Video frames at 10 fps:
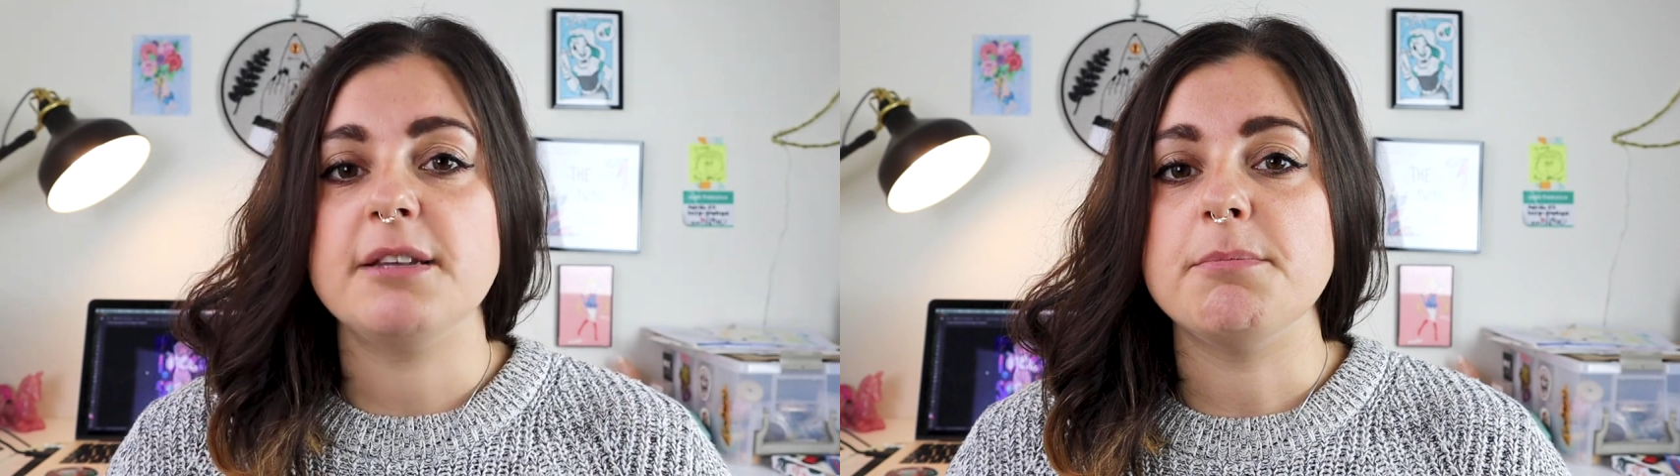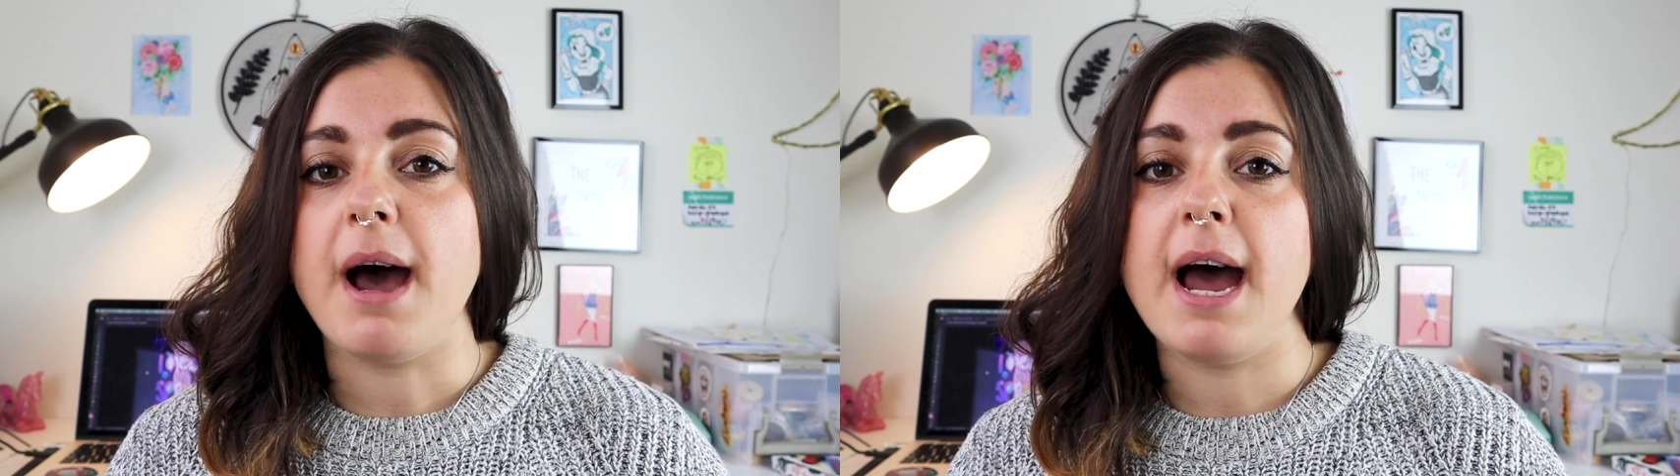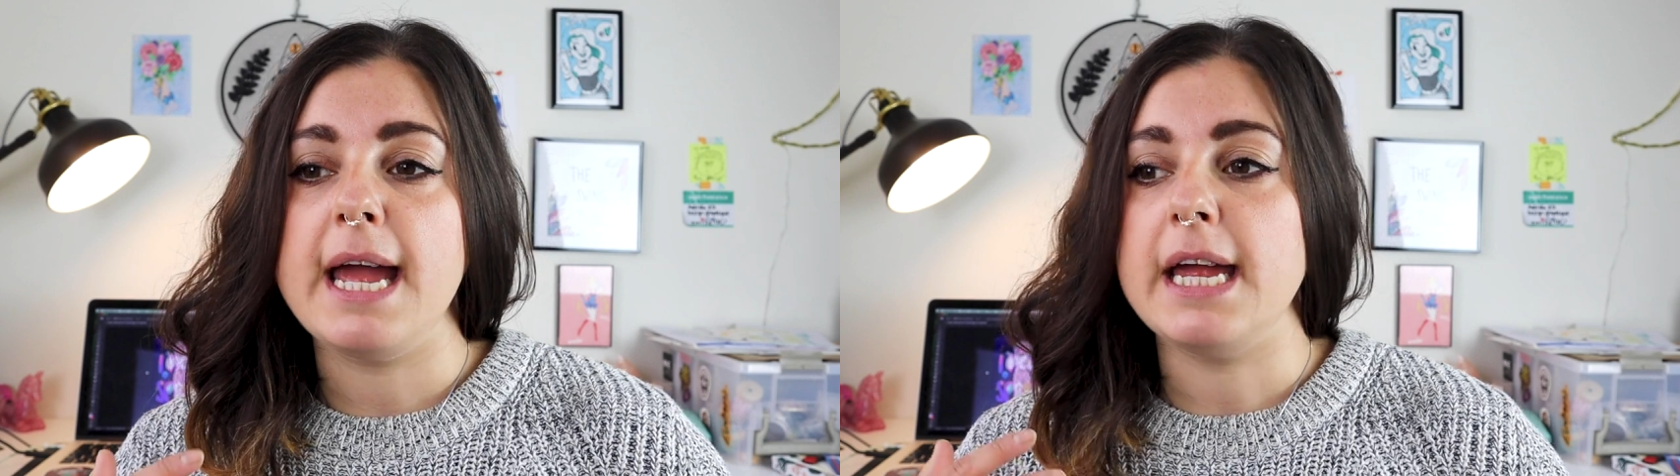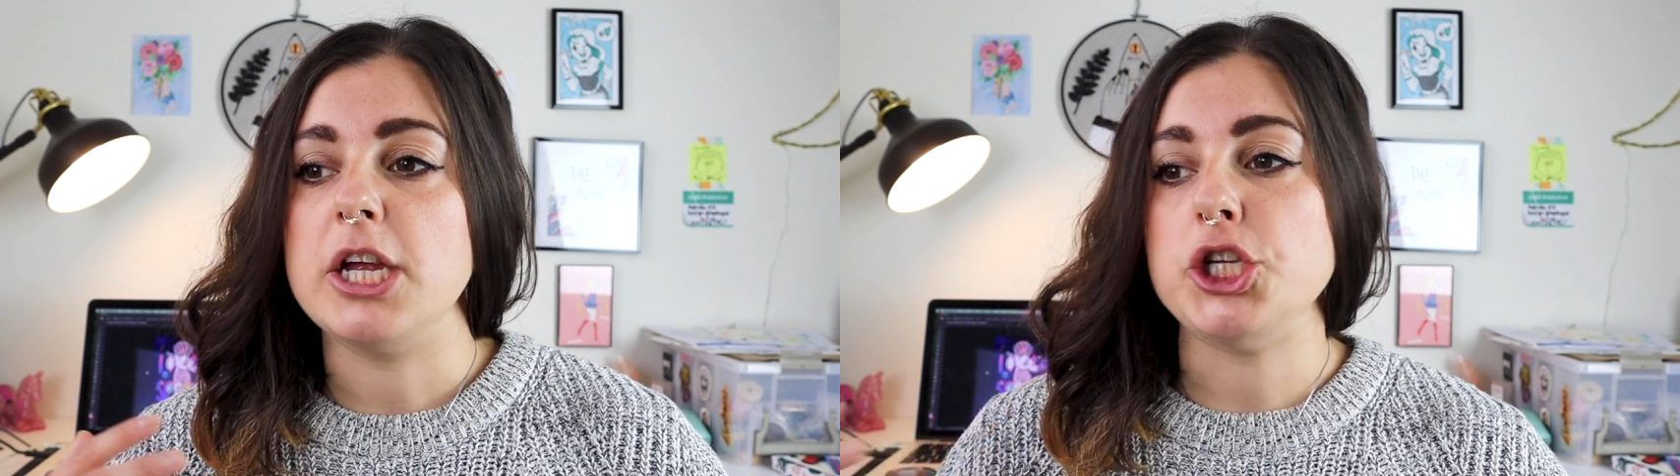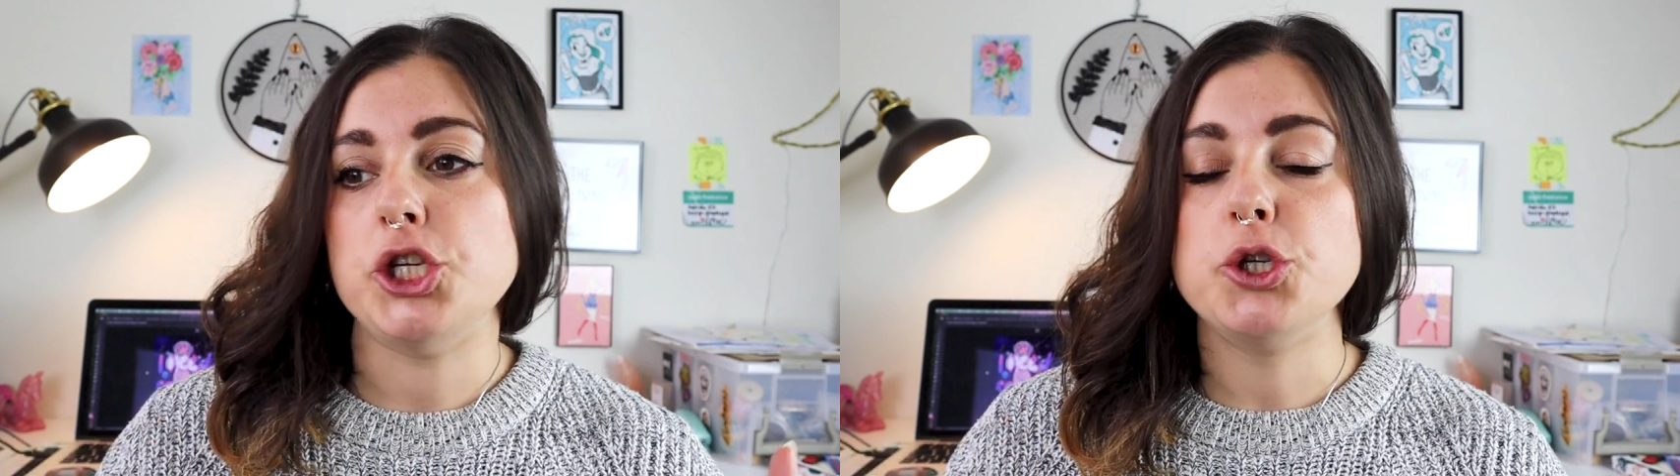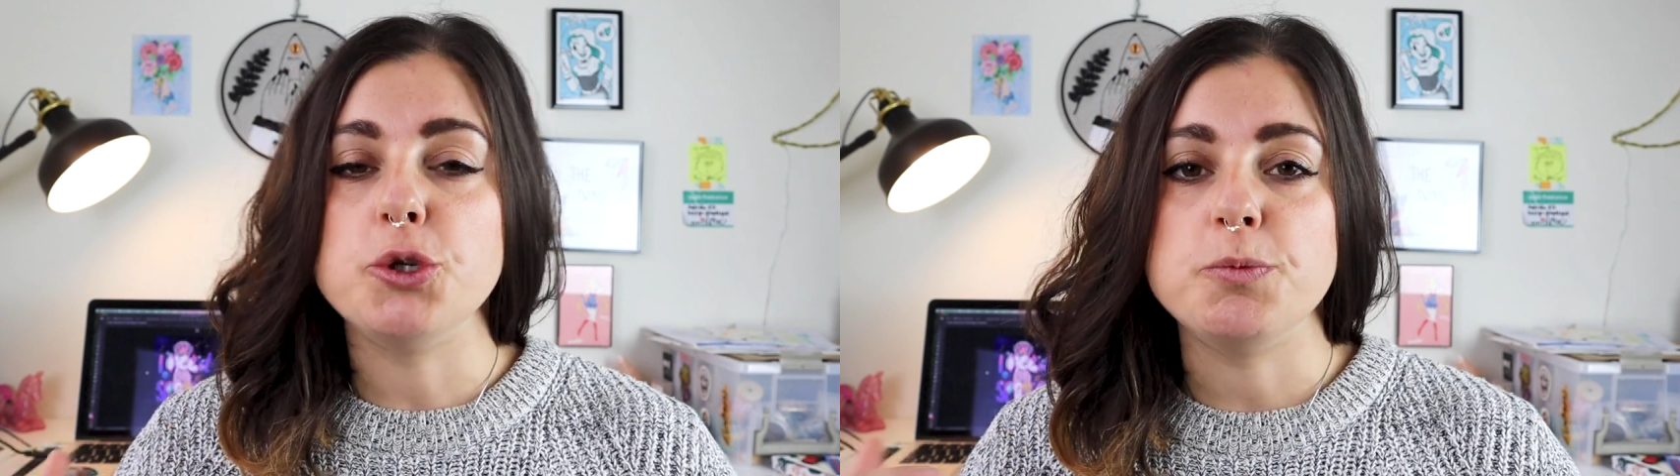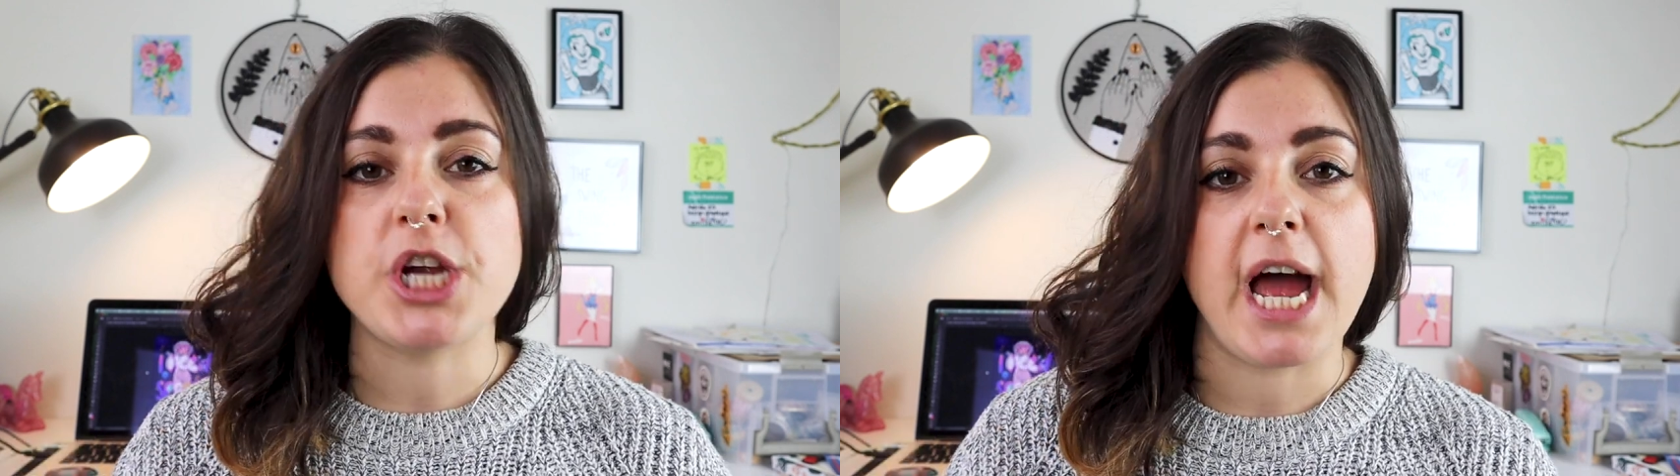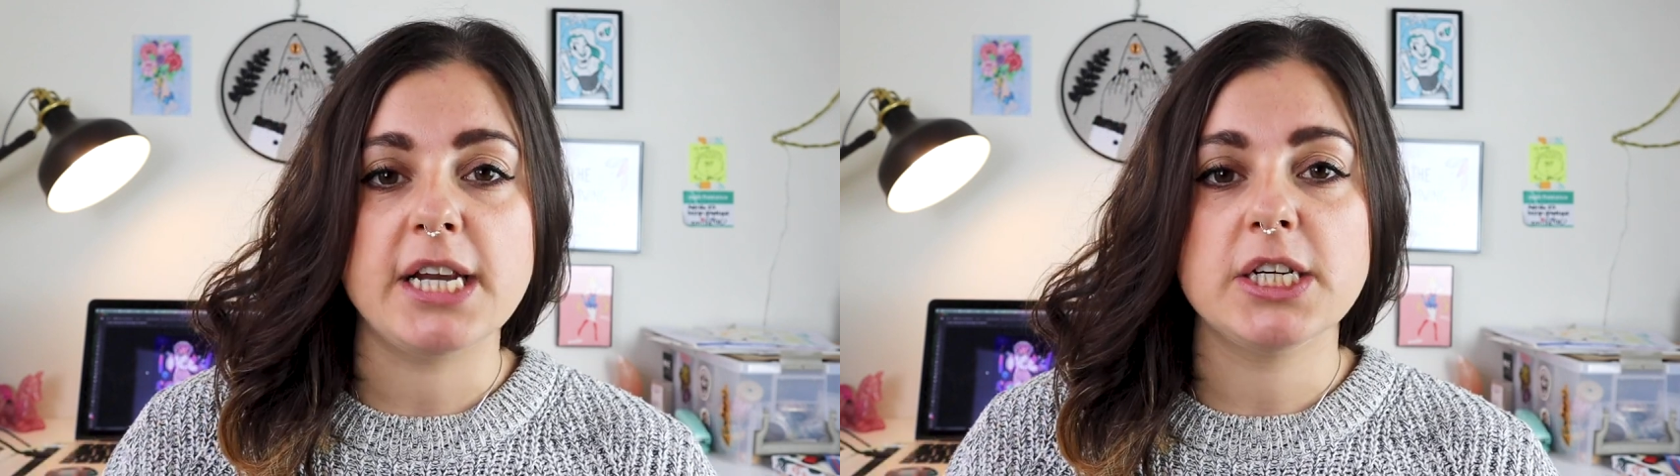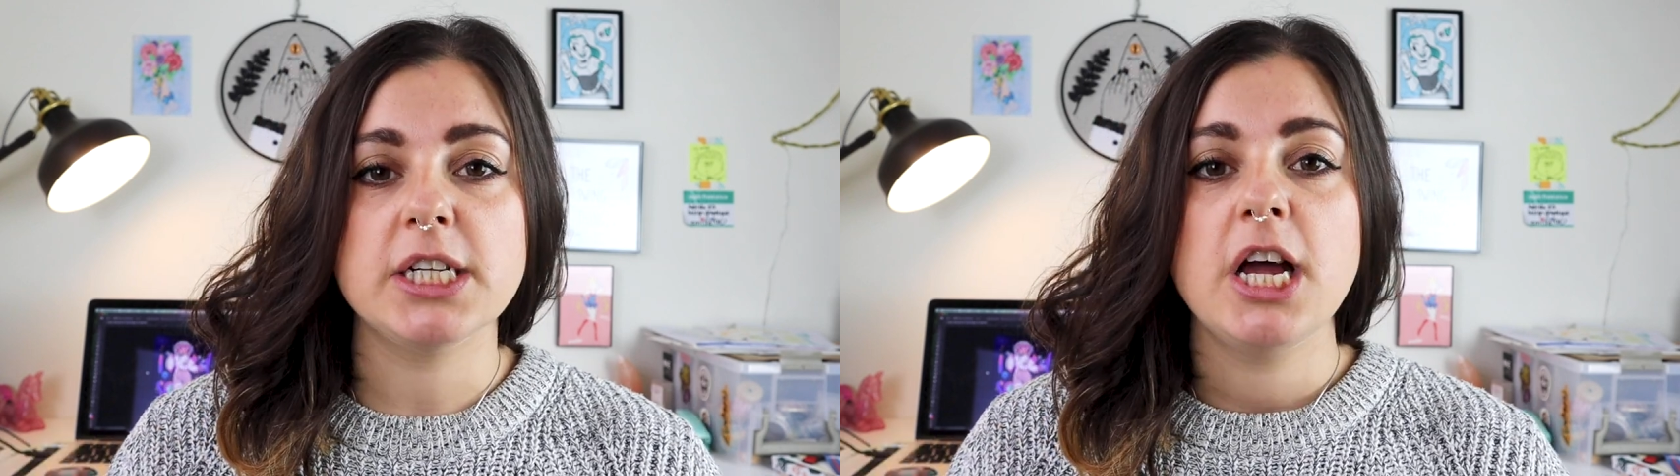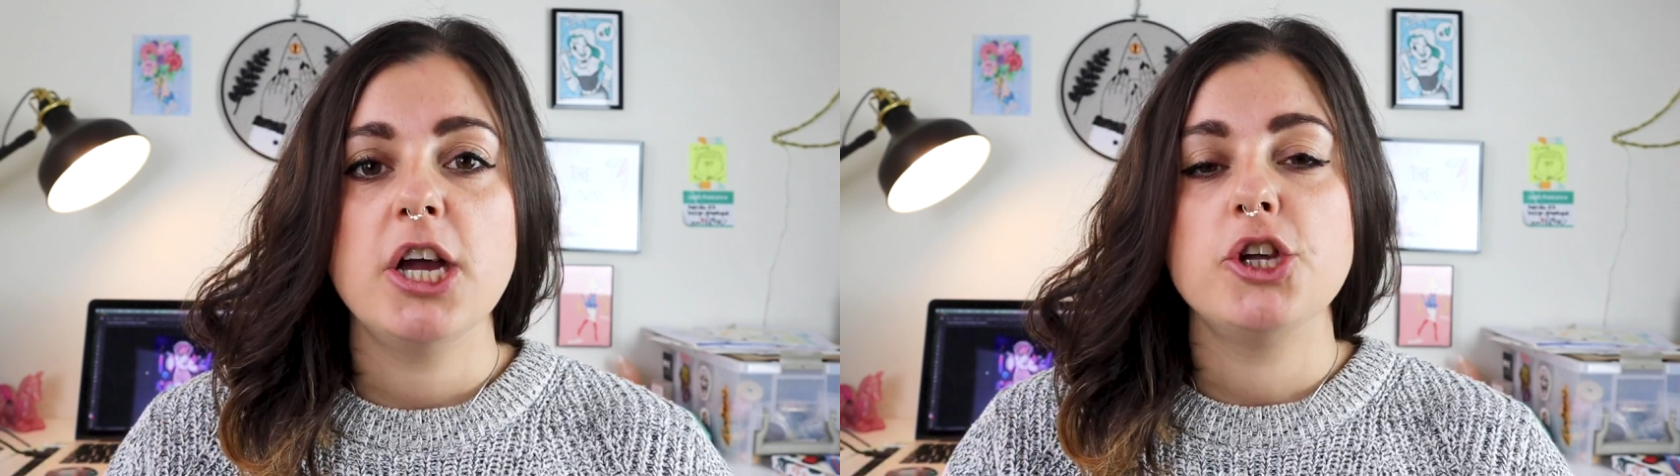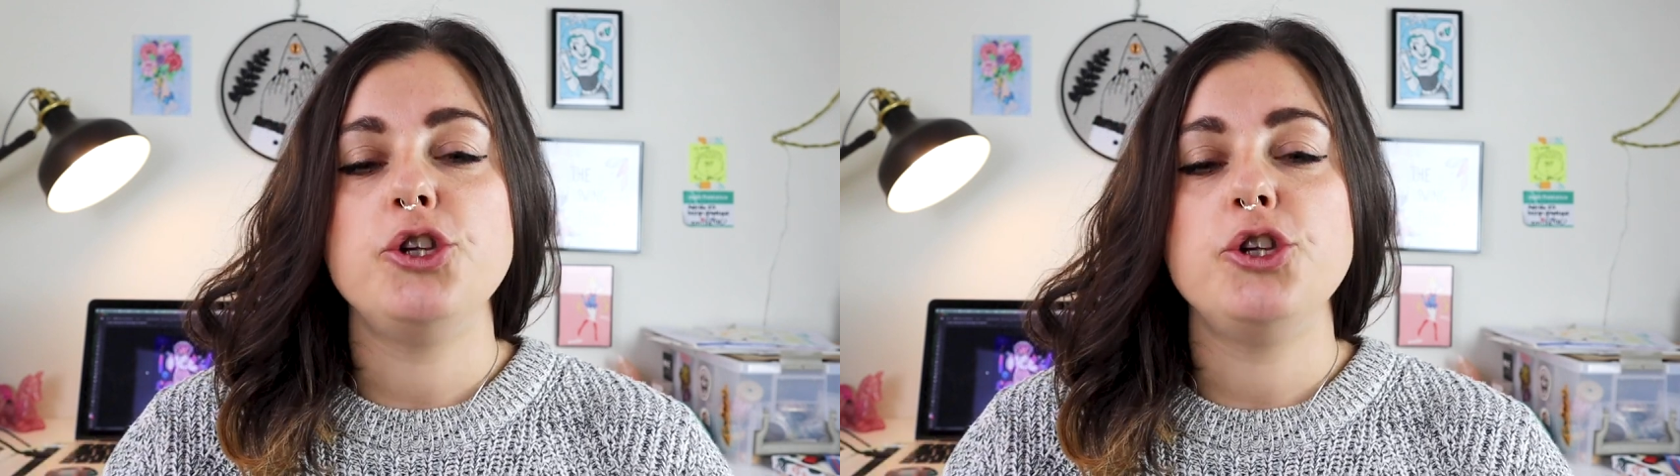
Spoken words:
in my YouTube channel,